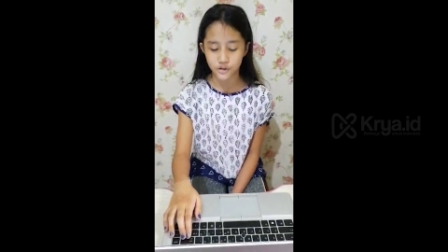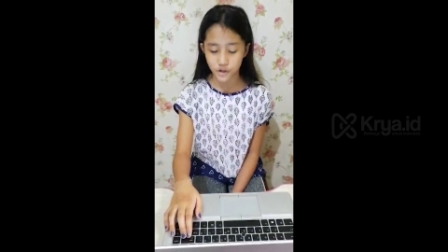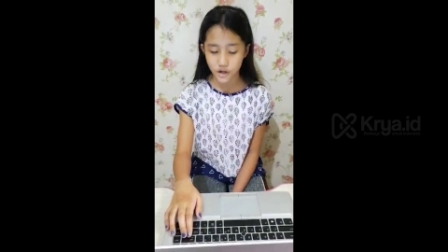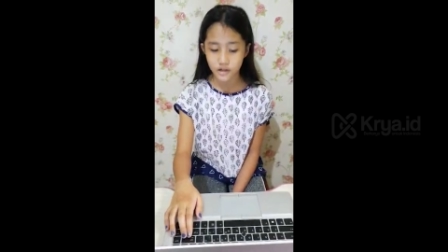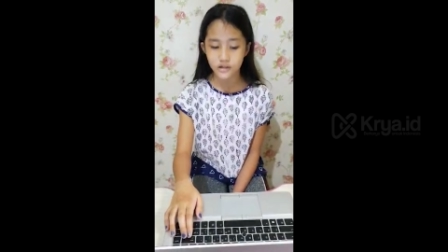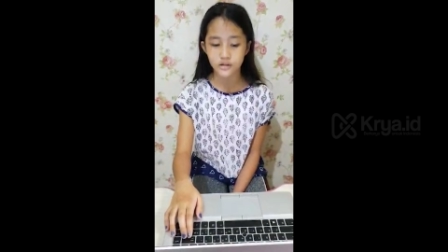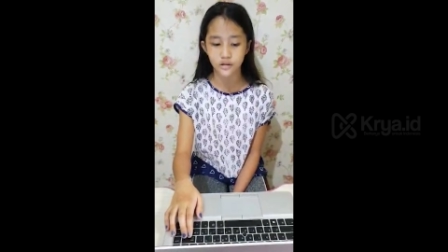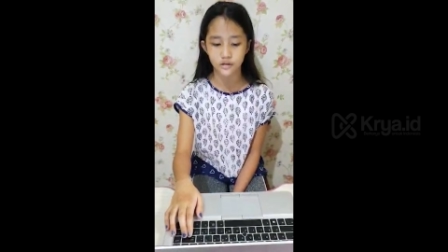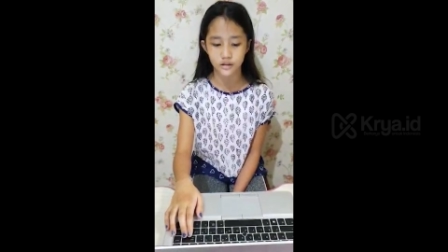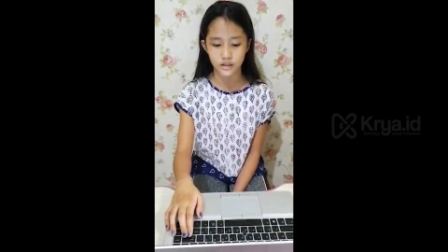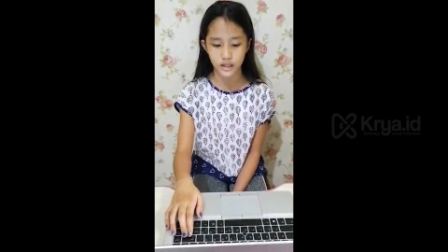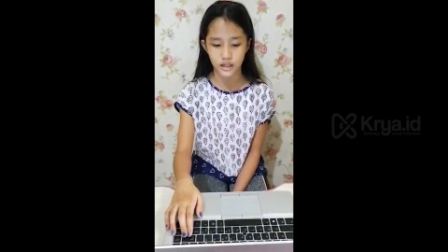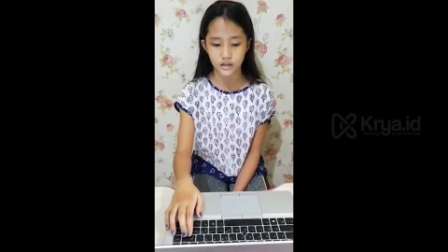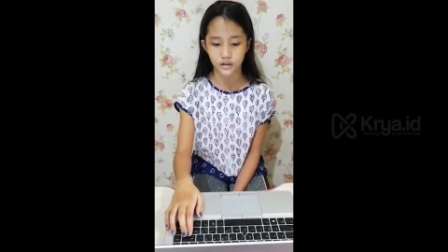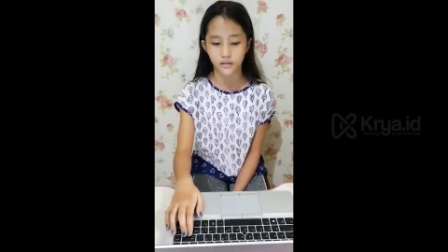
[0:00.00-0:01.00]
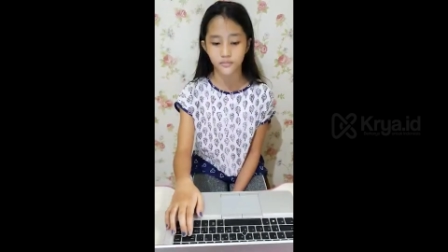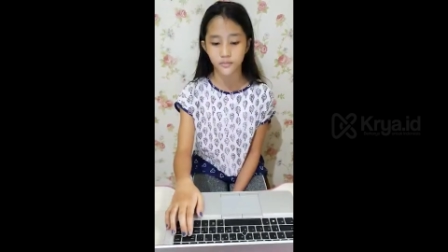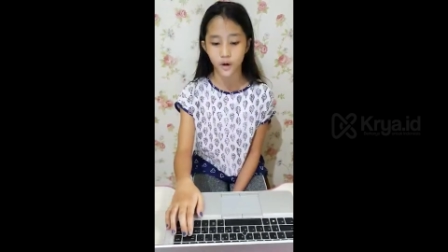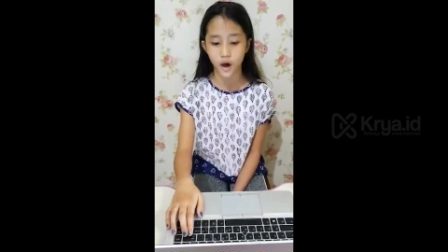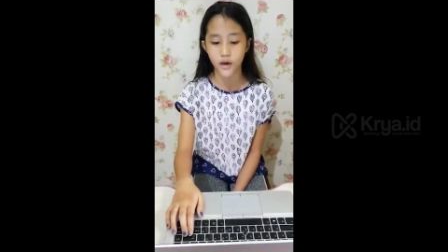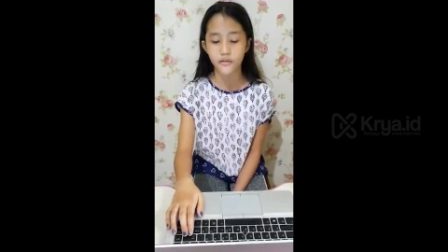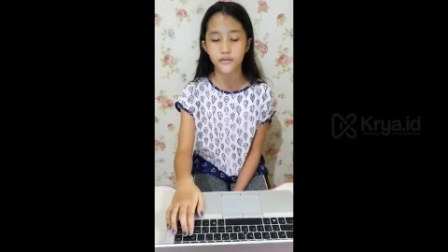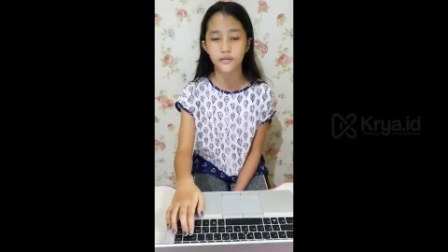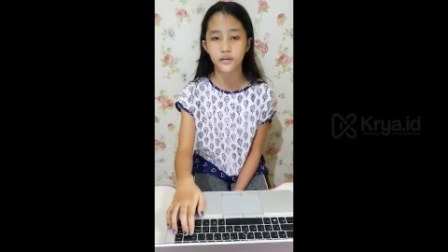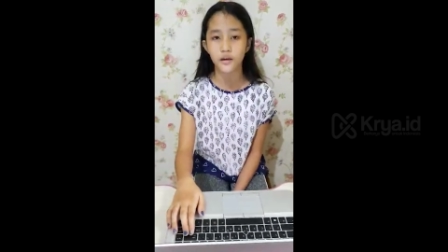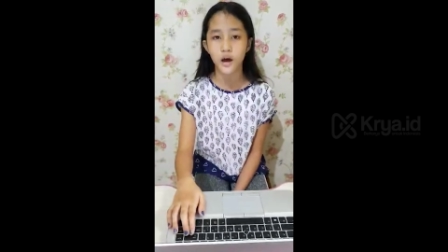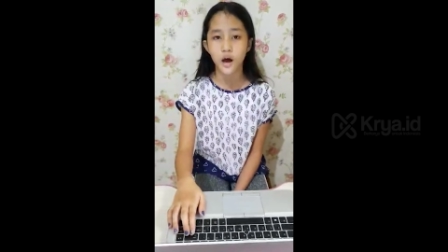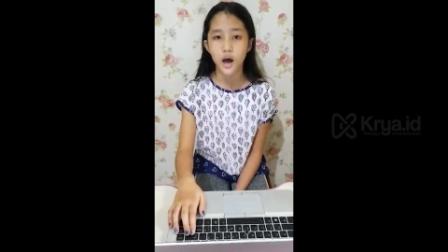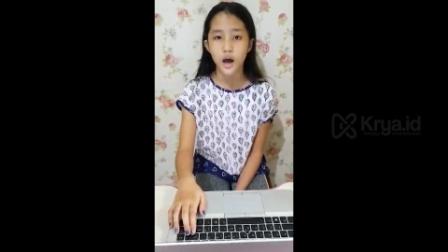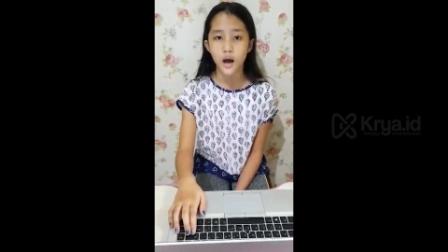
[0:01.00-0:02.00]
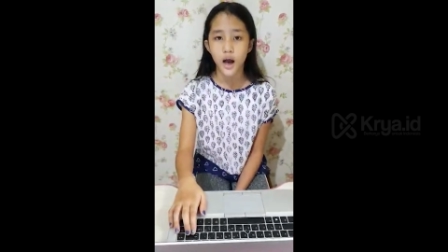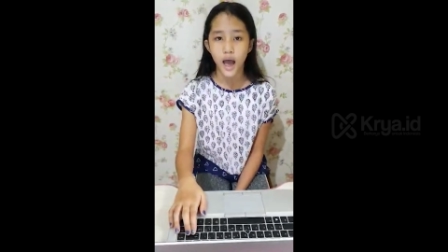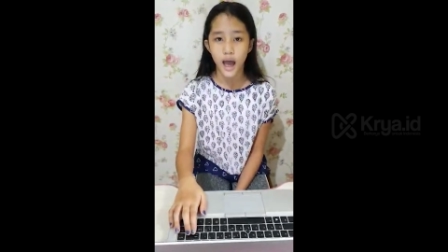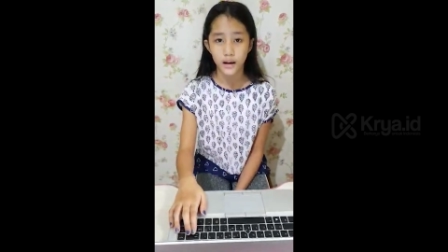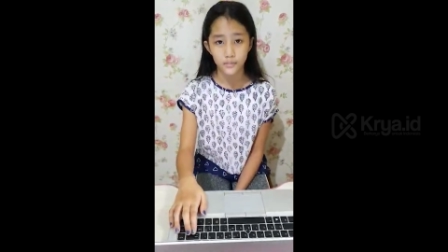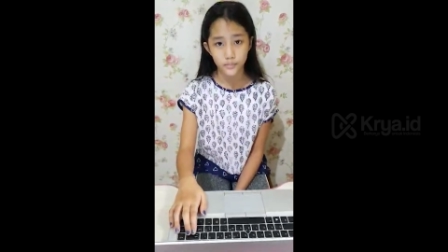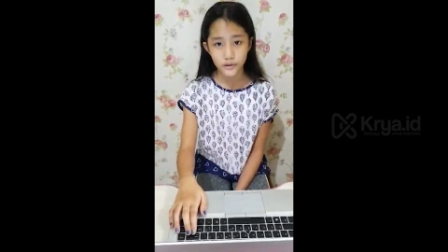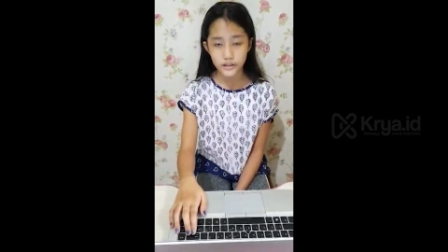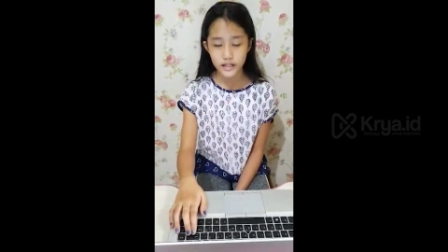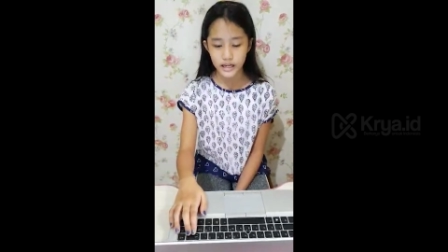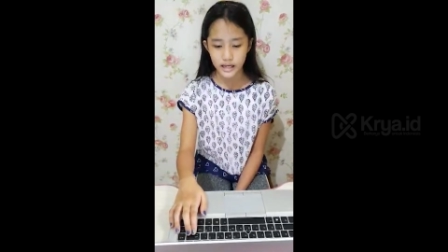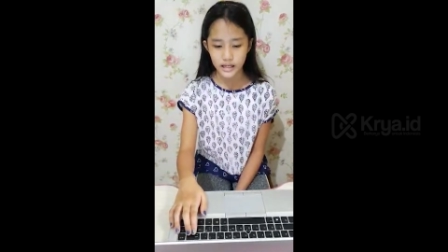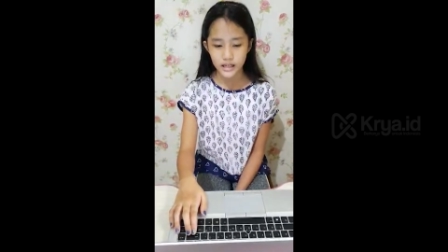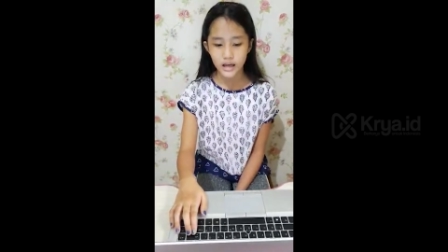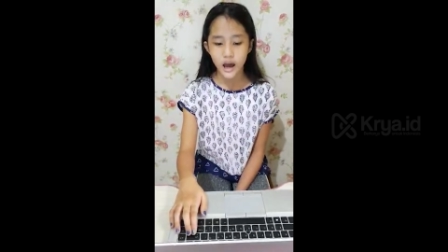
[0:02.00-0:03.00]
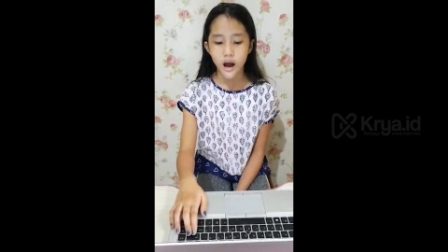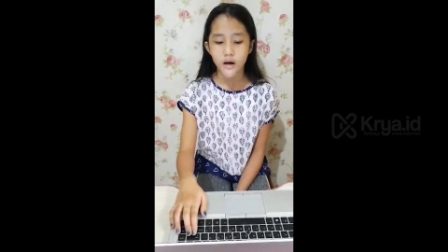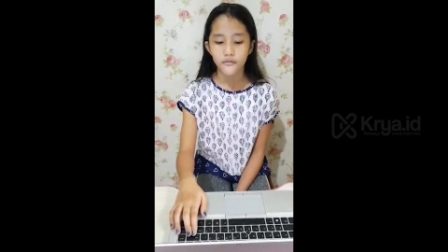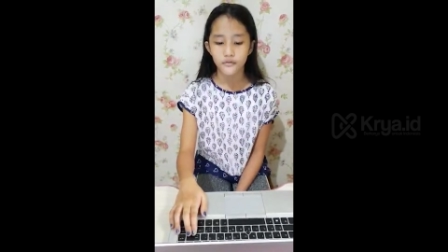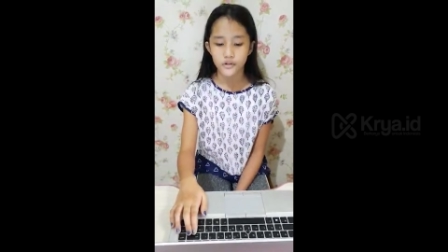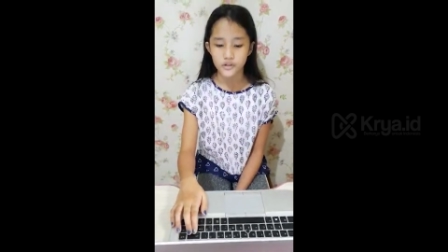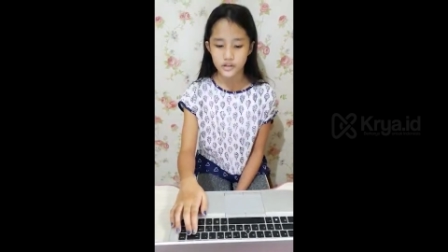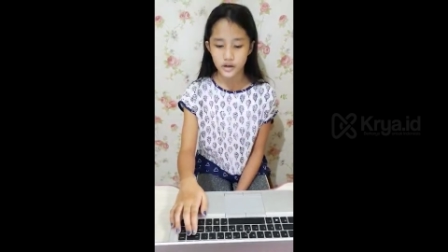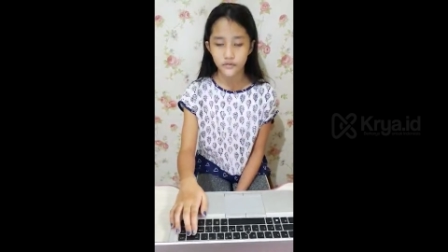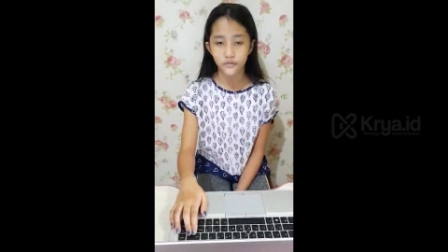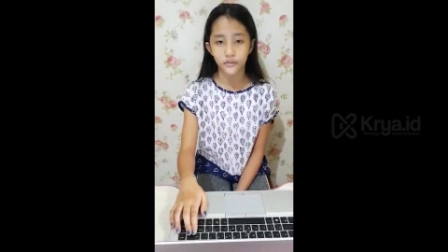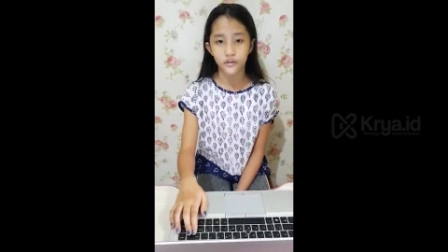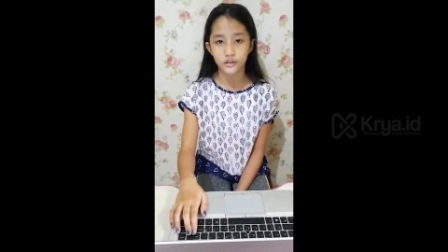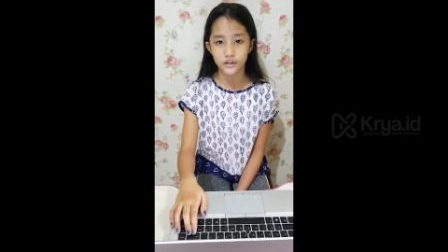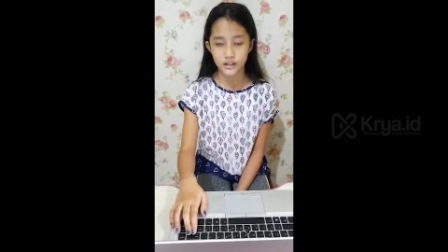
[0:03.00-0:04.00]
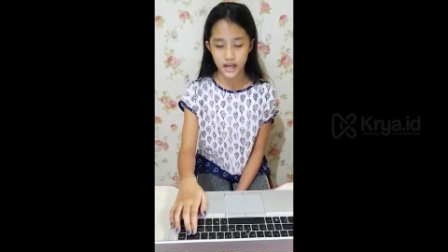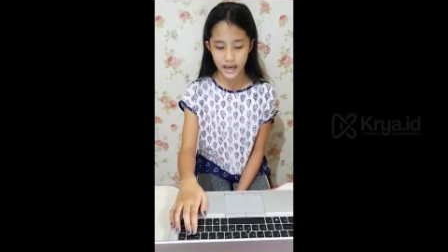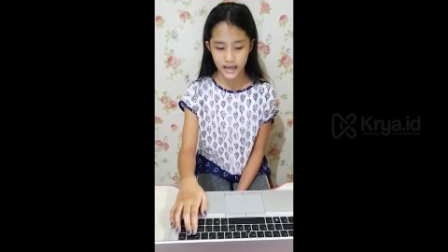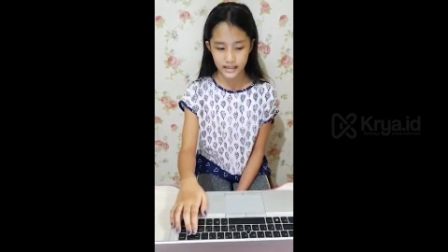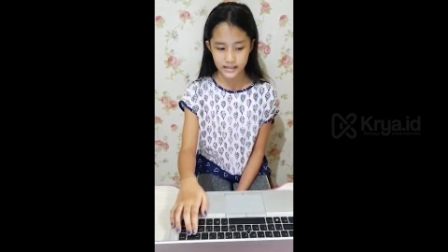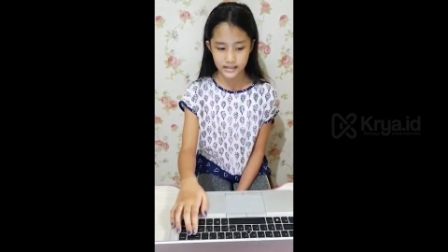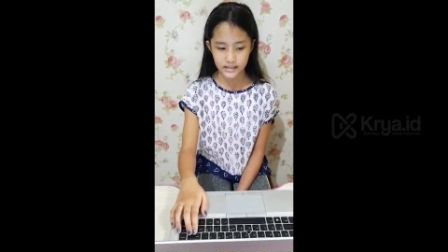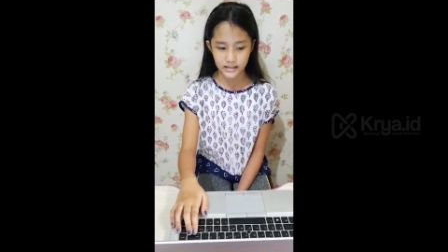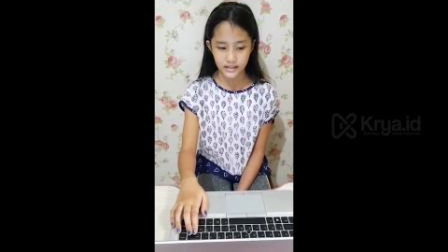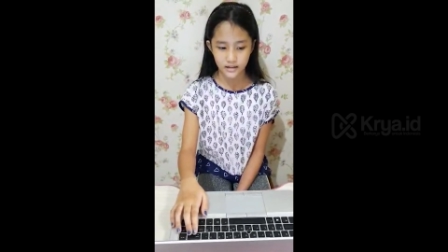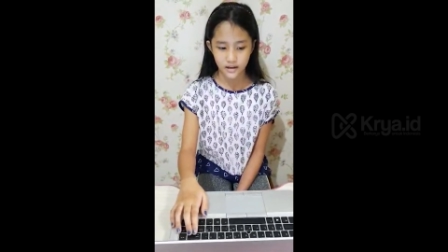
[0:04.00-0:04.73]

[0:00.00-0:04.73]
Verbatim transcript: jars contained of broth and pudding for several days.